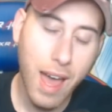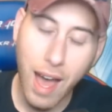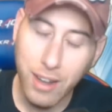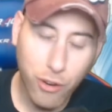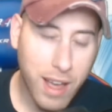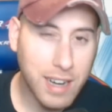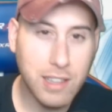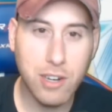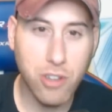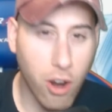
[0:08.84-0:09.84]

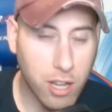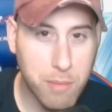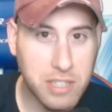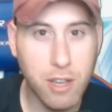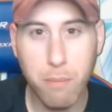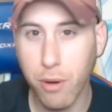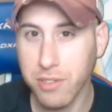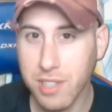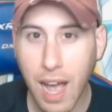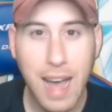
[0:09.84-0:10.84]
granted, there's arguments on
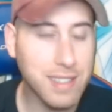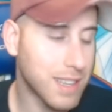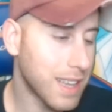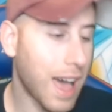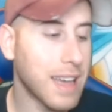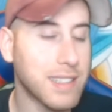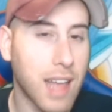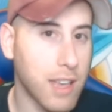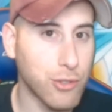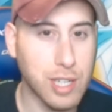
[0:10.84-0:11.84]
both sides that, yeah, he's
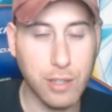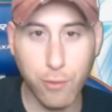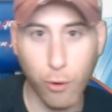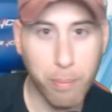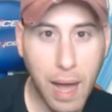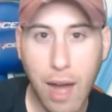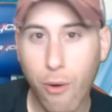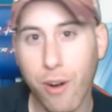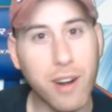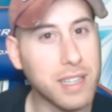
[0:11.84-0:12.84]
not using his full
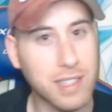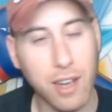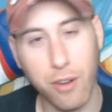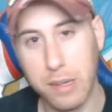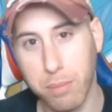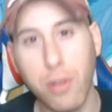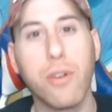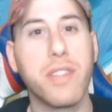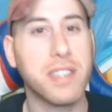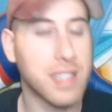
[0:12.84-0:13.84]
power, he's not going
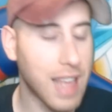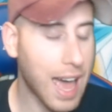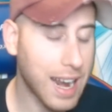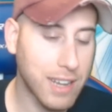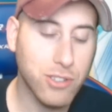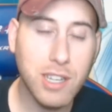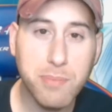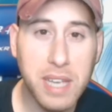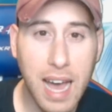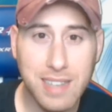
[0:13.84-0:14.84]
blue, this and that. And
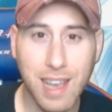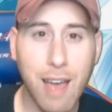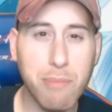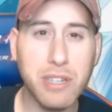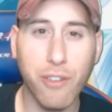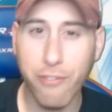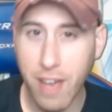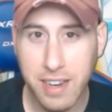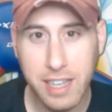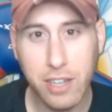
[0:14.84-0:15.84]
trust me, guys, I've been
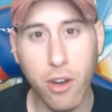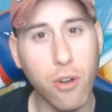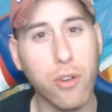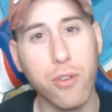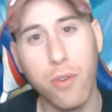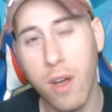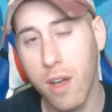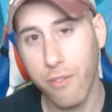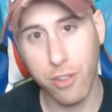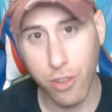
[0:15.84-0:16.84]
defending Goku
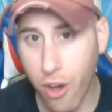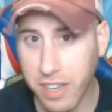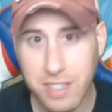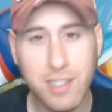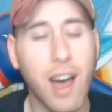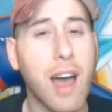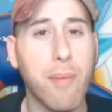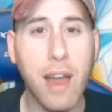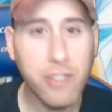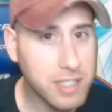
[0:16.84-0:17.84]
for the longest
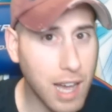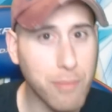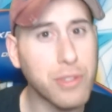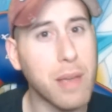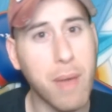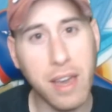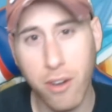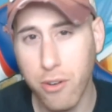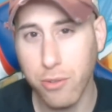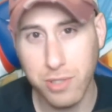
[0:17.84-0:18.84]
time. Every time that they make
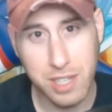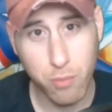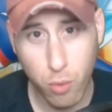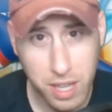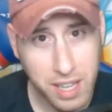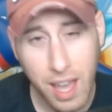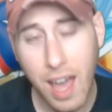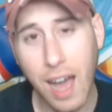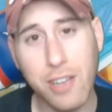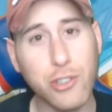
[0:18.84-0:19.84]
Goku seem weak,
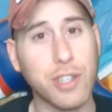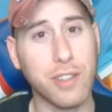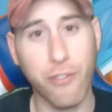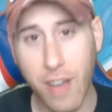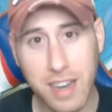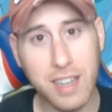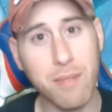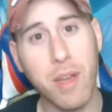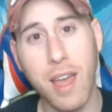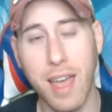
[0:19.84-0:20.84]
I usually defend
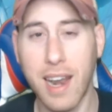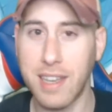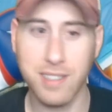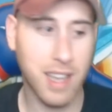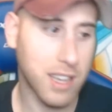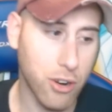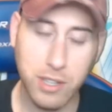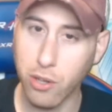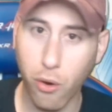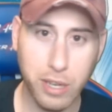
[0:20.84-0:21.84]
him and I say,
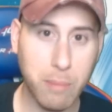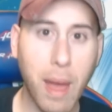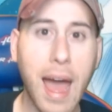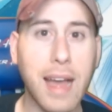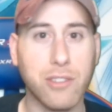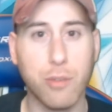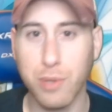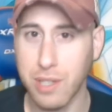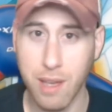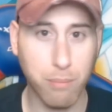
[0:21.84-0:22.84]
he's holding back.
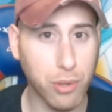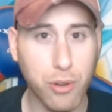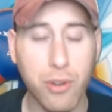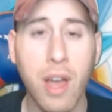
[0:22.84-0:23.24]
Super Saiyan Blue